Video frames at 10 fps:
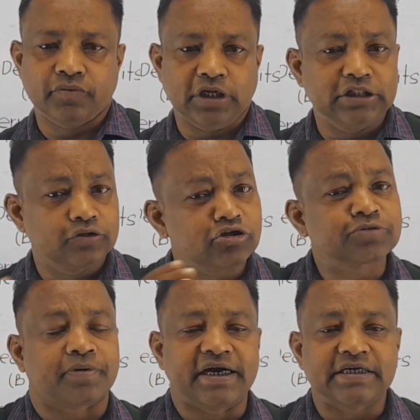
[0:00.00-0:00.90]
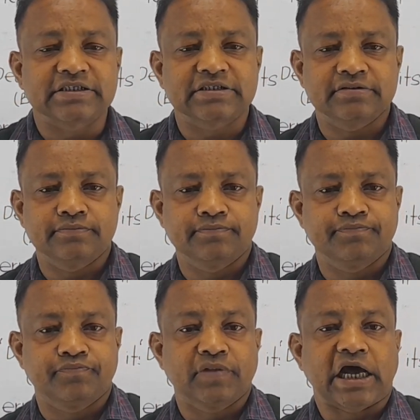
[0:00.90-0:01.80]
In those parts,
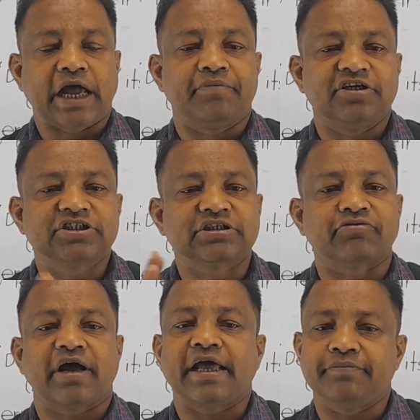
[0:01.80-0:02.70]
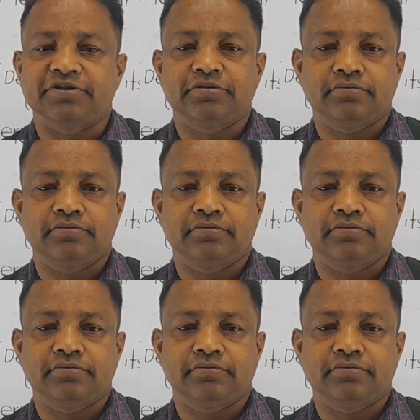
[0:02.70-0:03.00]
I've described